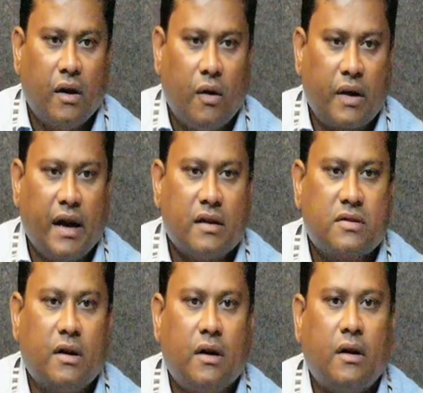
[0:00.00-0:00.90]
Okay,
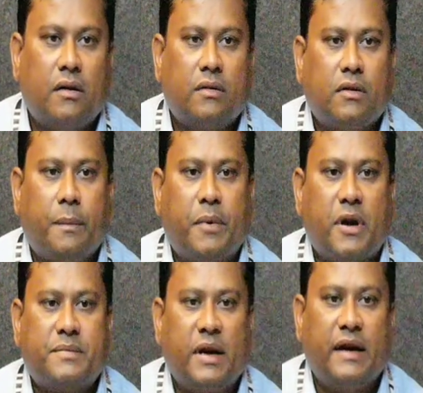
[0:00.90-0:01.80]
so the
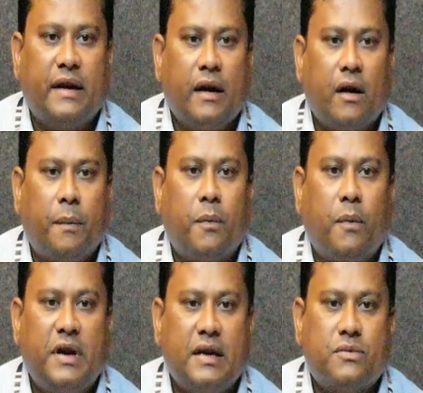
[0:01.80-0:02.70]
probability of
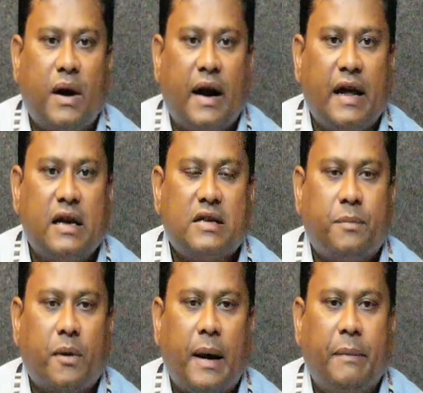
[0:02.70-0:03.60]
each word is
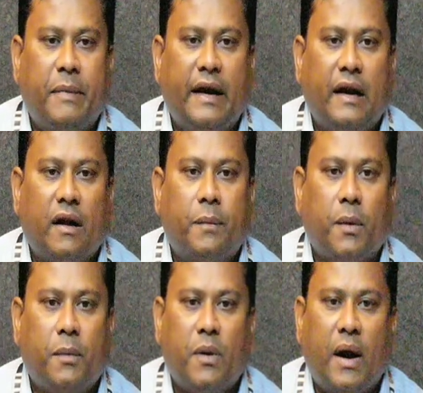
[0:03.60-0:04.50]
probability of
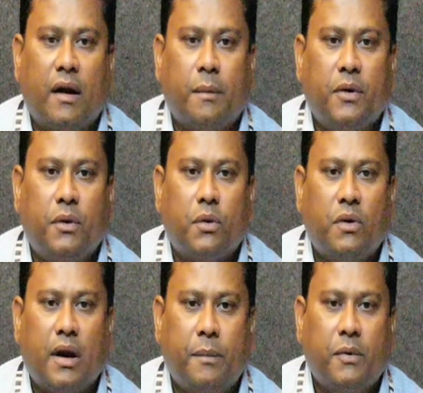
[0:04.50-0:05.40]
w1, w2,
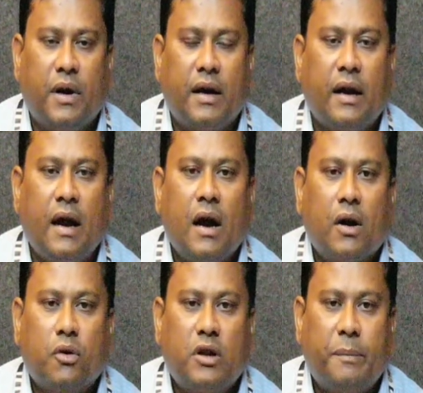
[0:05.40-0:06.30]
wn
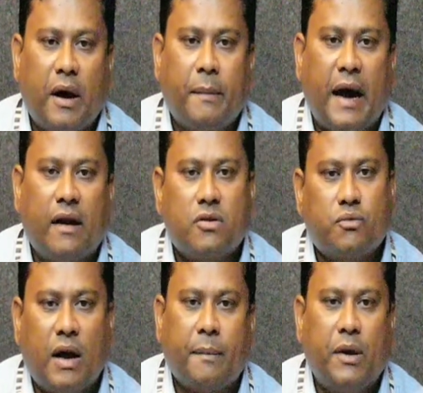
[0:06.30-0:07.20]
to the power minus
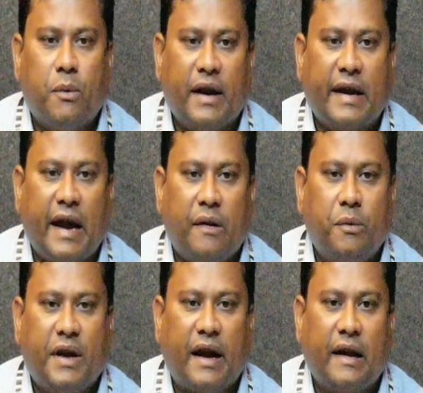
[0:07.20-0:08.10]
1 by 1
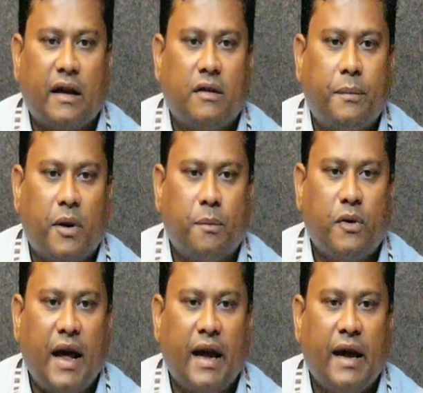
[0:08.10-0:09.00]
we can take the
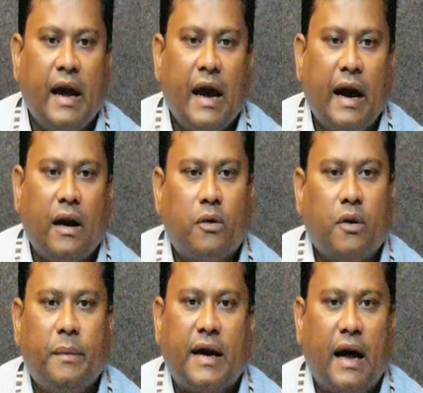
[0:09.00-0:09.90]
formula, and it
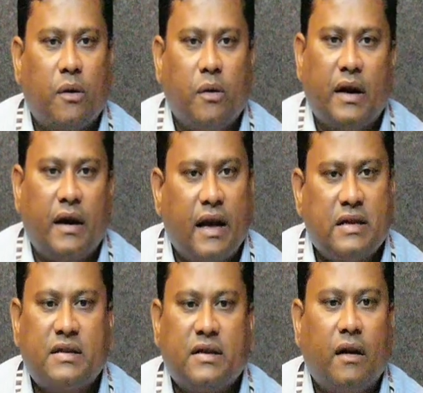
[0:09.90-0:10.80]
will be calculated
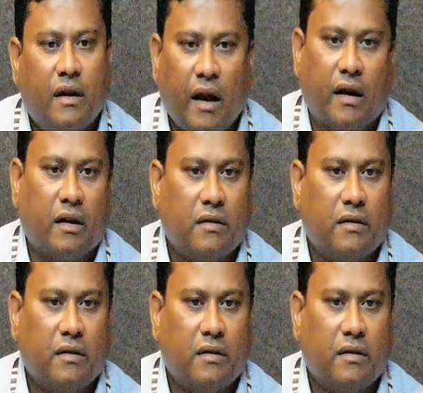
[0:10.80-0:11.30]
as 10.